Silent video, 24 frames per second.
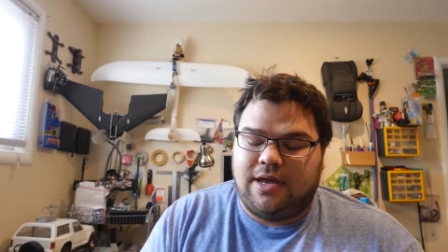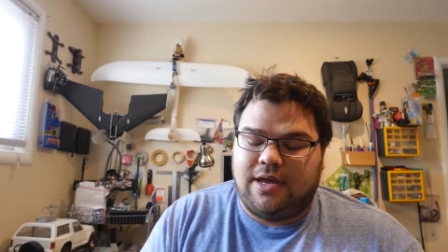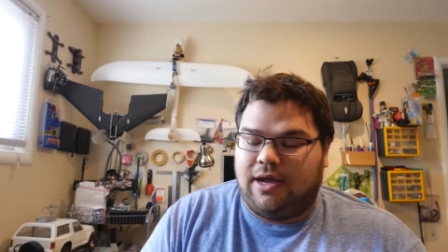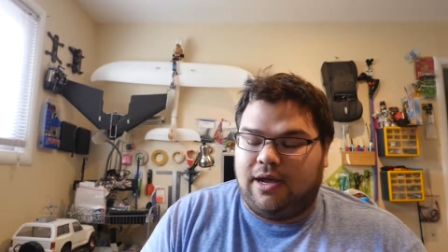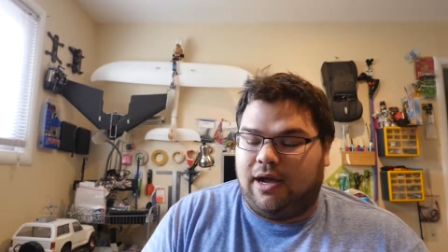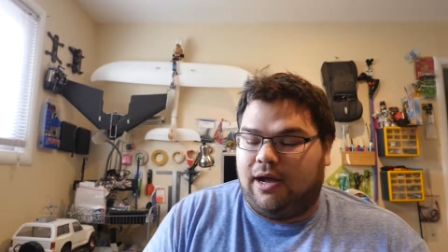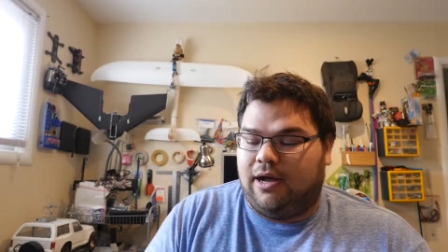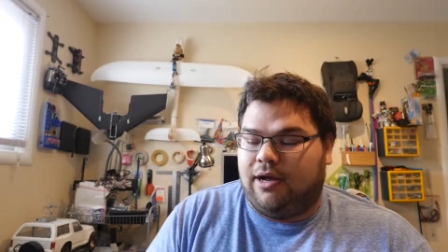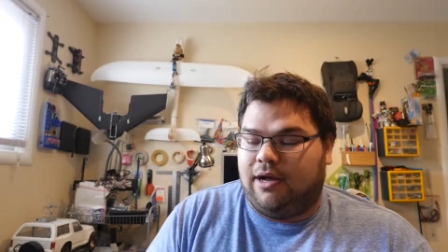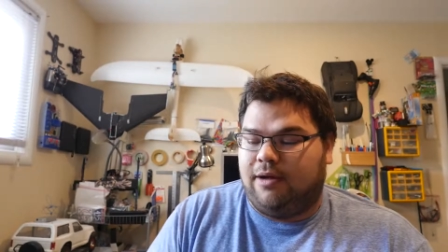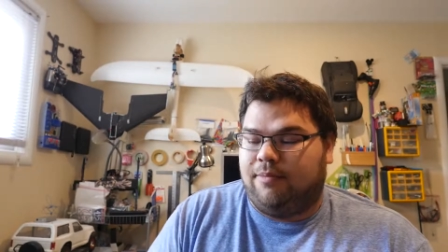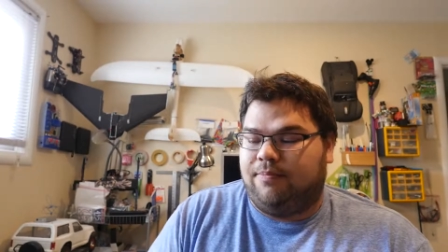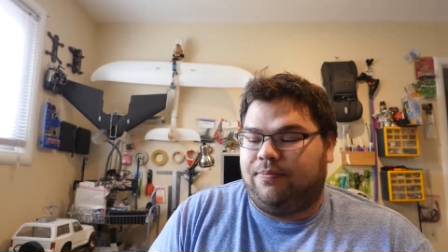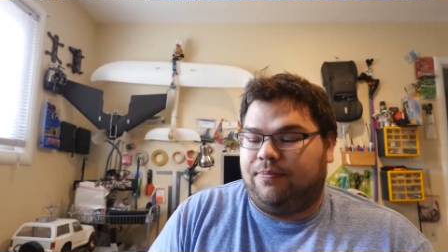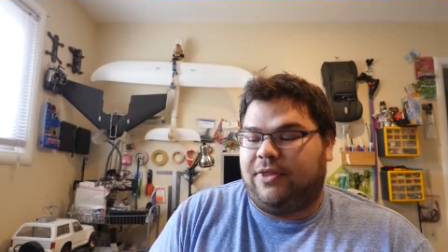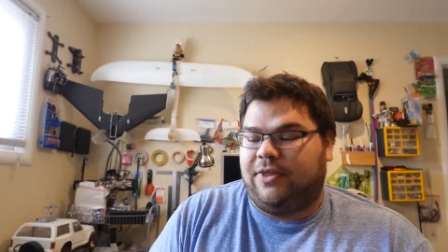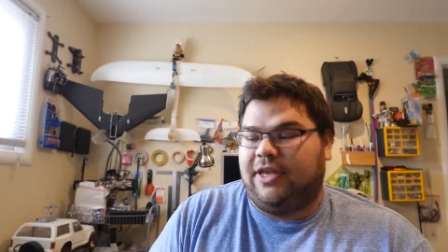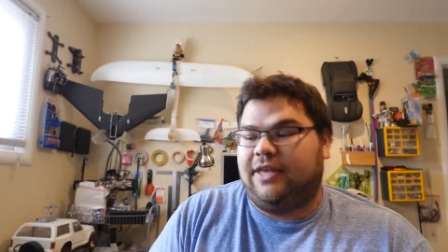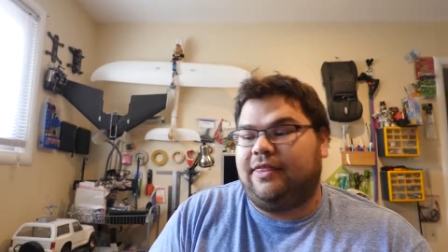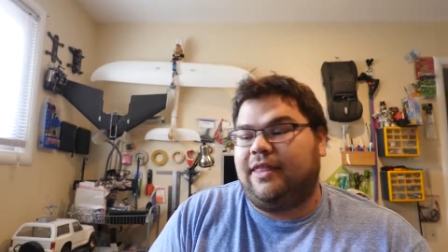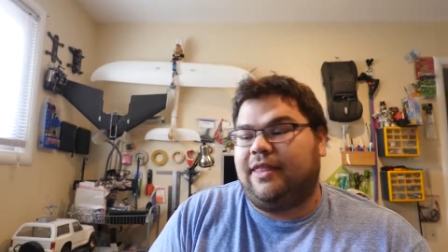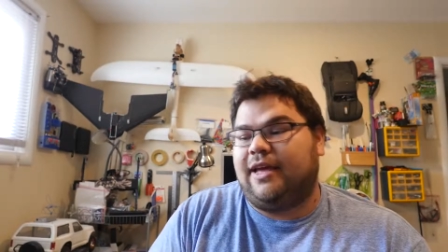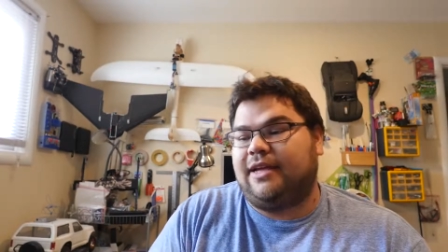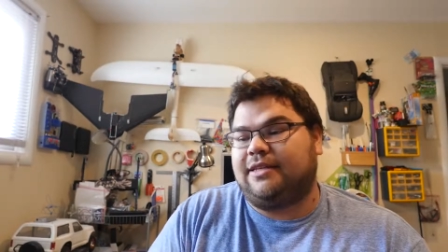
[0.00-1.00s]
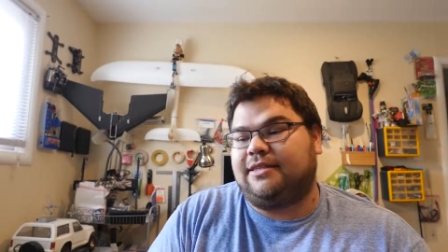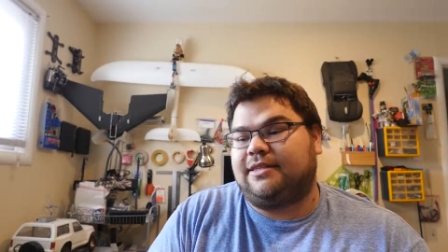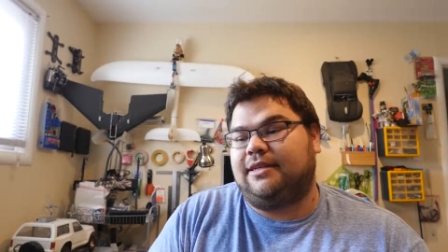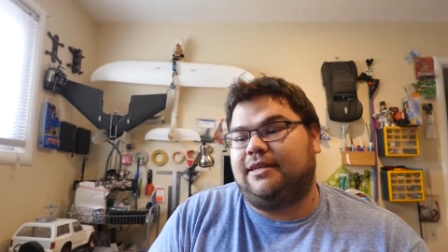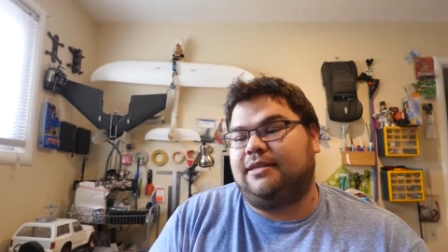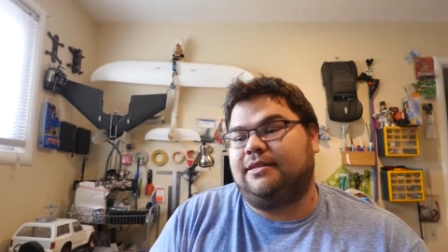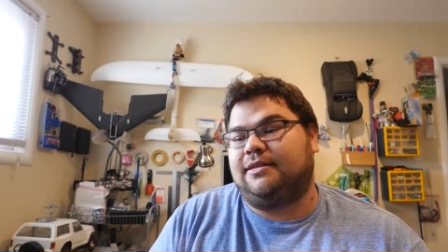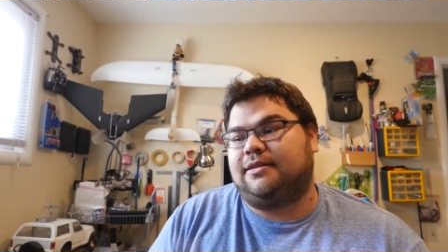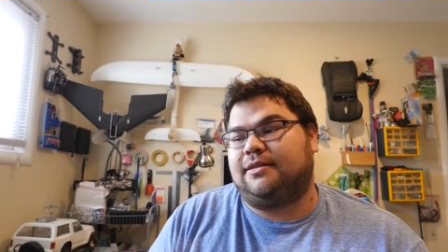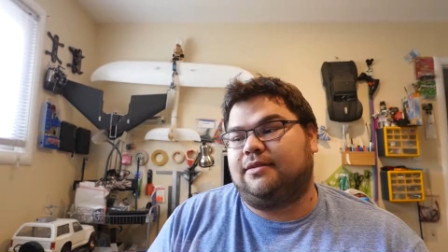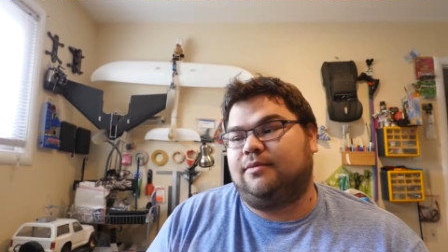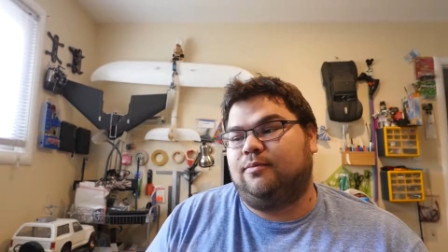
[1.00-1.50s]
Um, in that
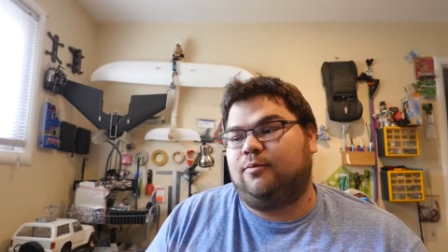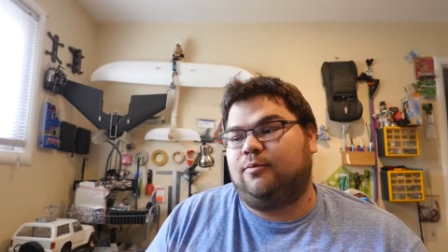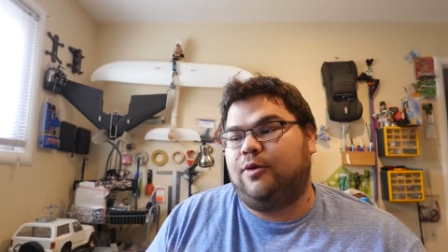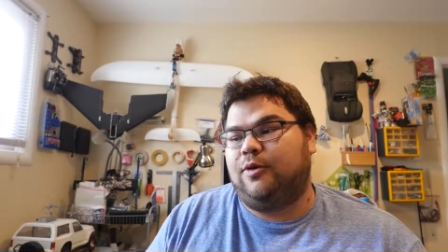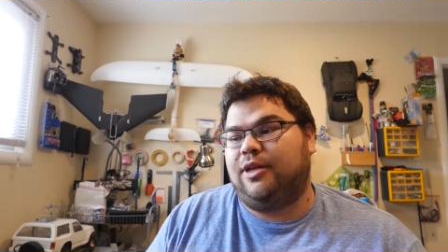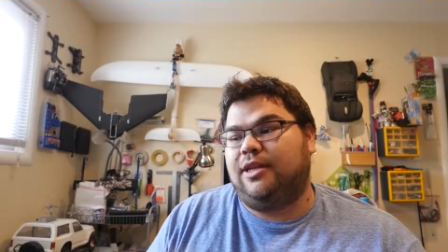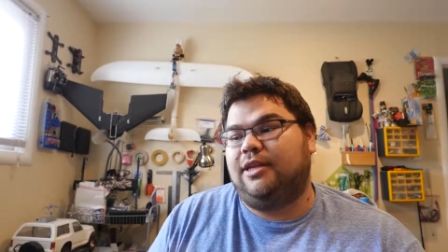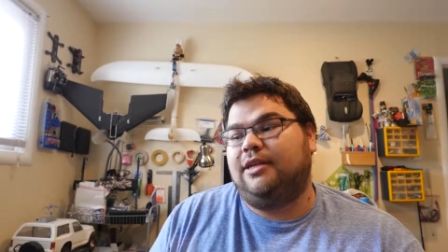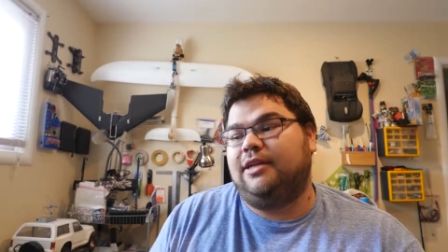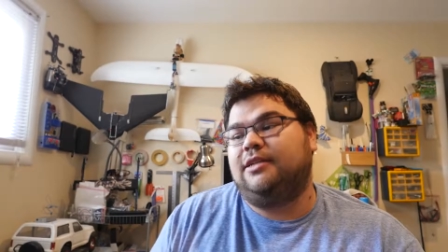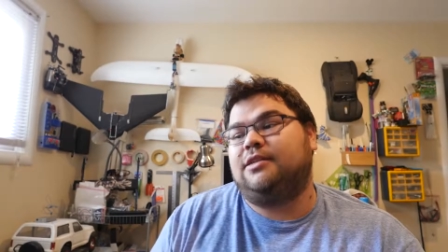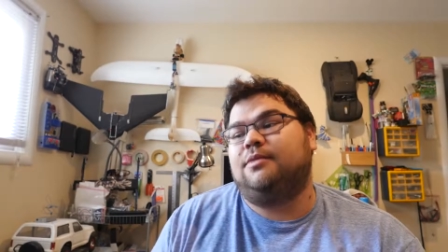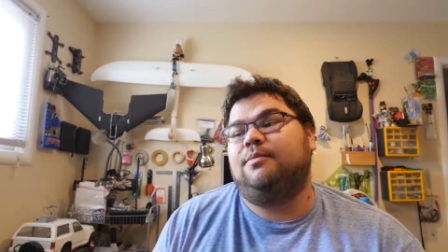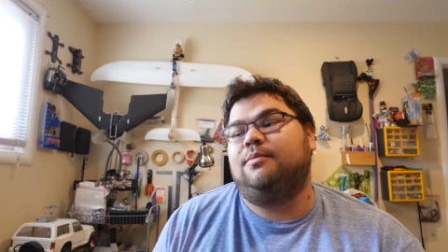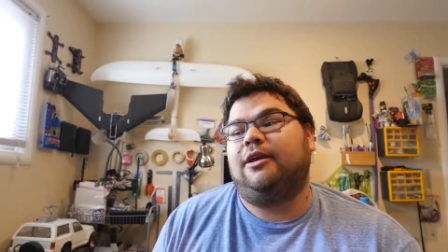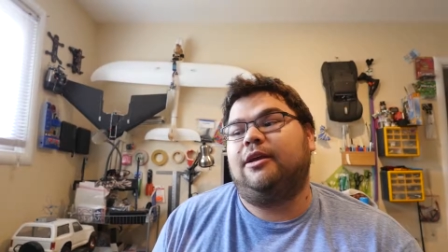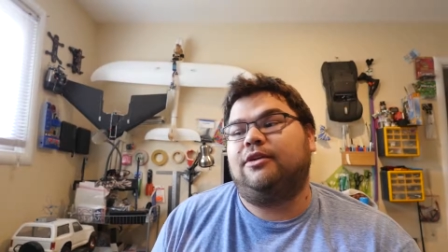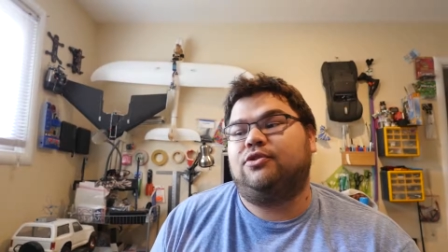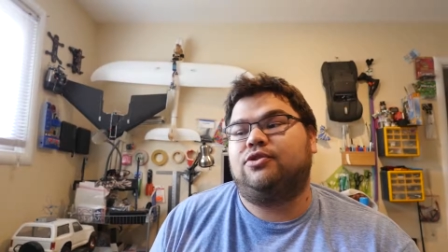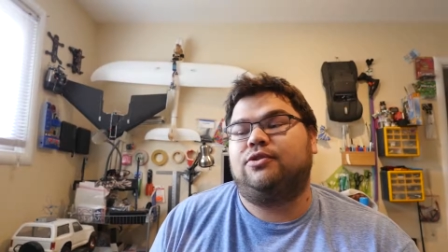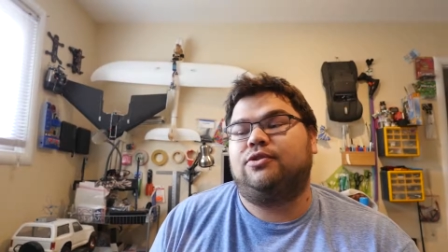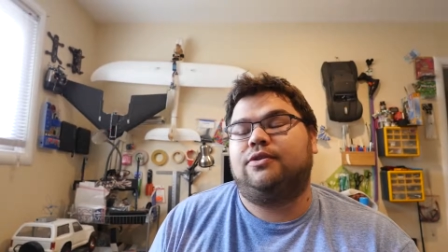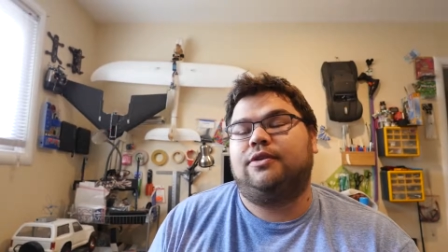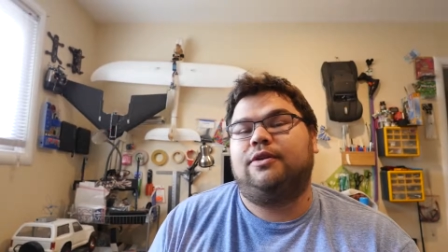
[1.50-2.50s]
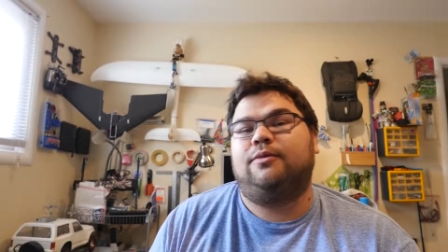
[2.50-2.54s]
sense, we need to make sure